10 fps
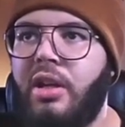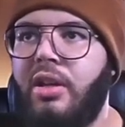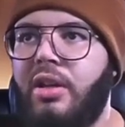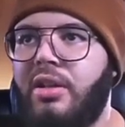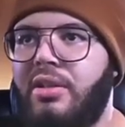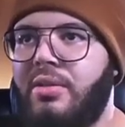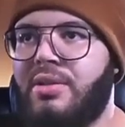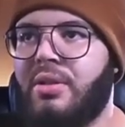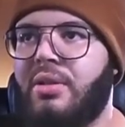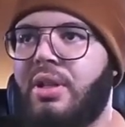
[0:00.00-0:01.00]

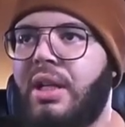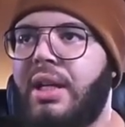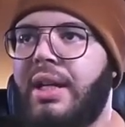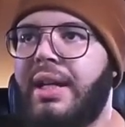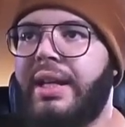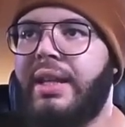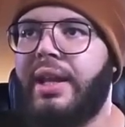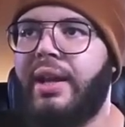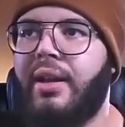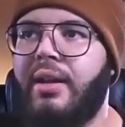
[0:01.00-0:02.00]
user. And
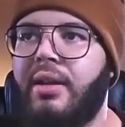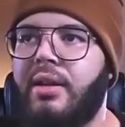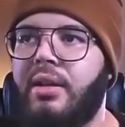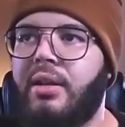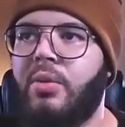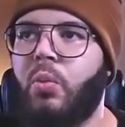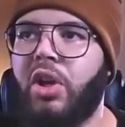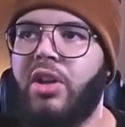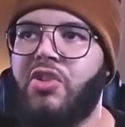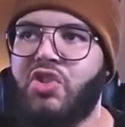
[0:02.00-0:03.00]
then we're
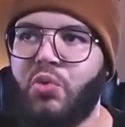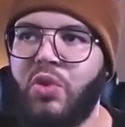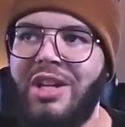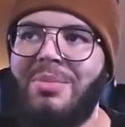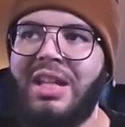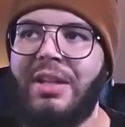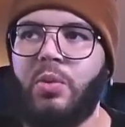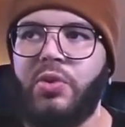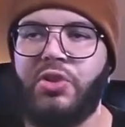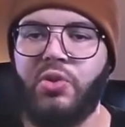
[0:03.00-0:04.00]
going to stream
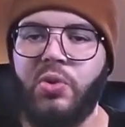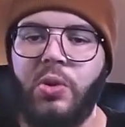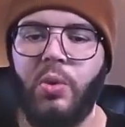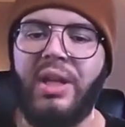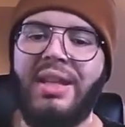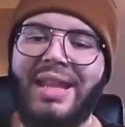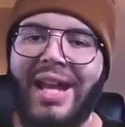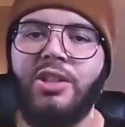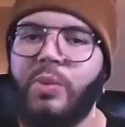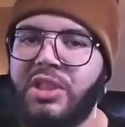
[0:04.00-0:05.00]
equals true. And
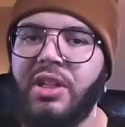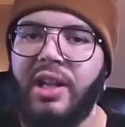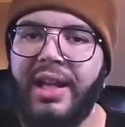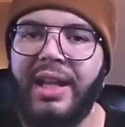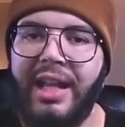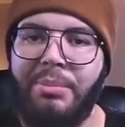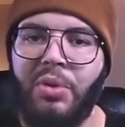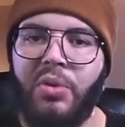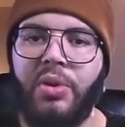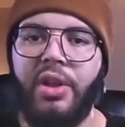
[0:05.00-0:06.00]
that's what's going to
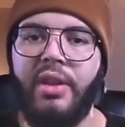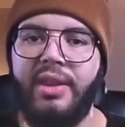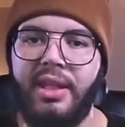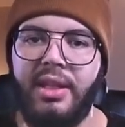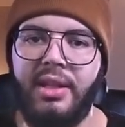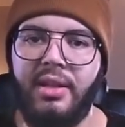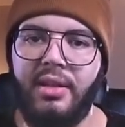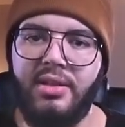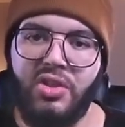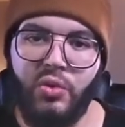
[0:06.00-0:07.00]
enable the
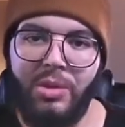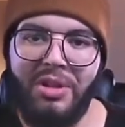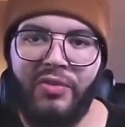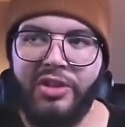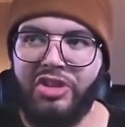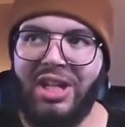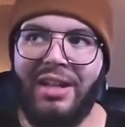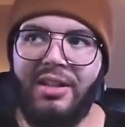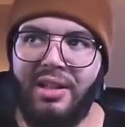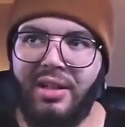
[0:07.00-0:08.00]
streaming
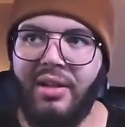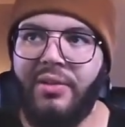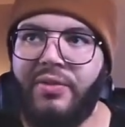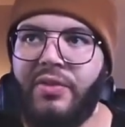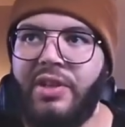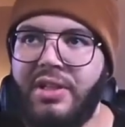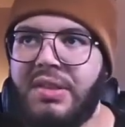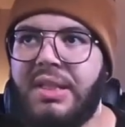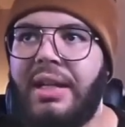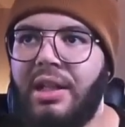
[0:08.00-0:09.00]
functionality of
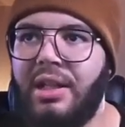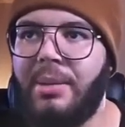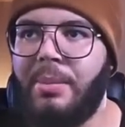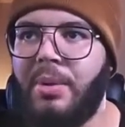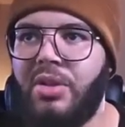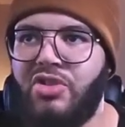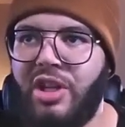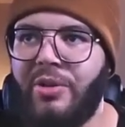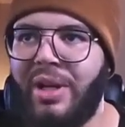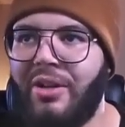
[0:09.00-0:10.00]
this LLM
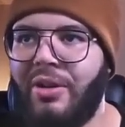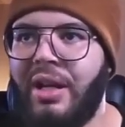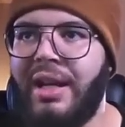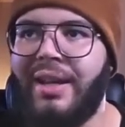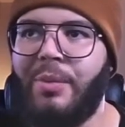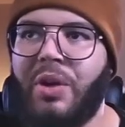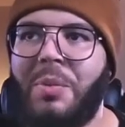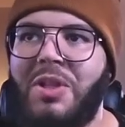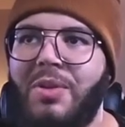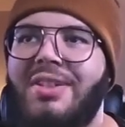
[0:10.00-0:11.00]
generator. And we're going to be
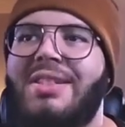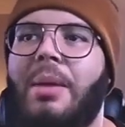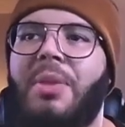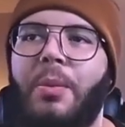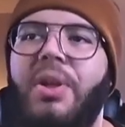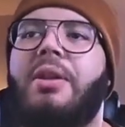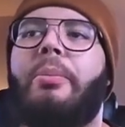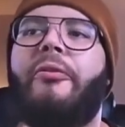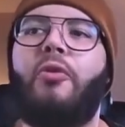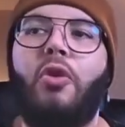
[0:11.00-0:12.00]
doing the same thing we did
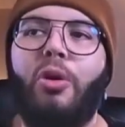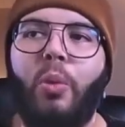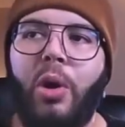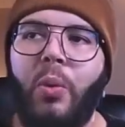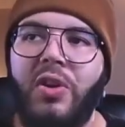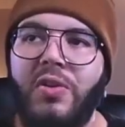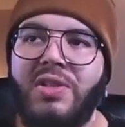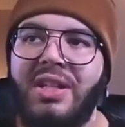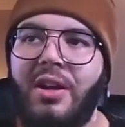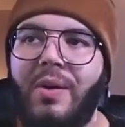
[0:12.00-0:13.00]
before, where we're
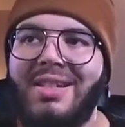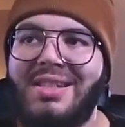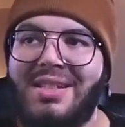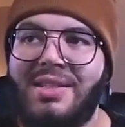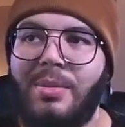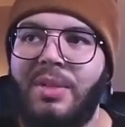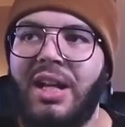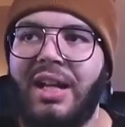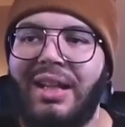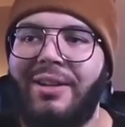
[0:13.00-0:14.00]
using
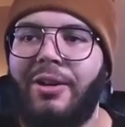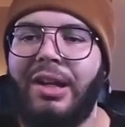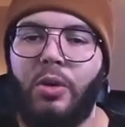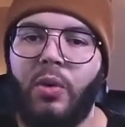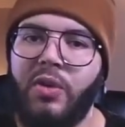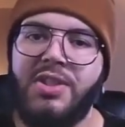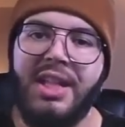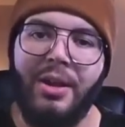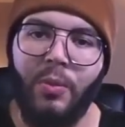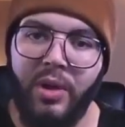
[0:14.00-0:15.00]
ossystem.clear in order to
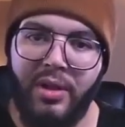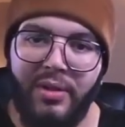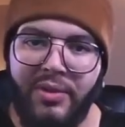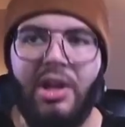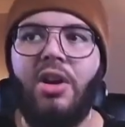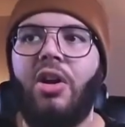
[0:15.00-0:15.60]
get rid of all